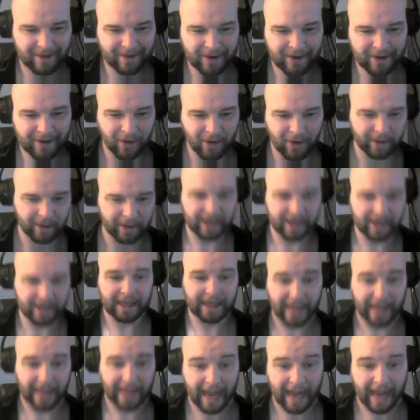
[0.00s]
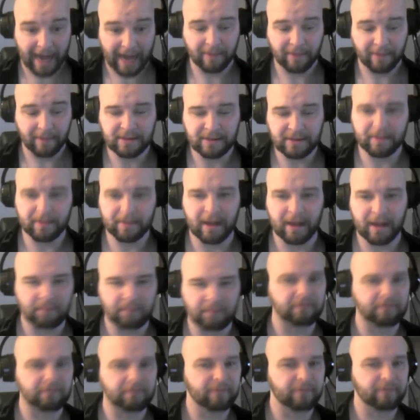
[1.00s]
calling it a game is being
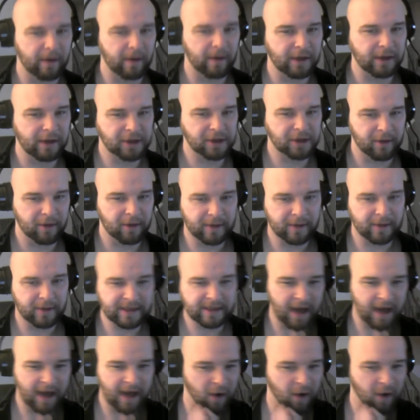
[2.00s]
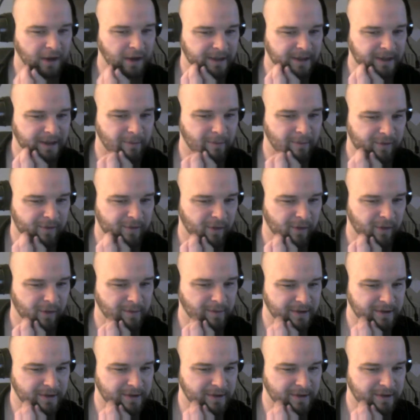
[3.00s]
very generous to how our team performed.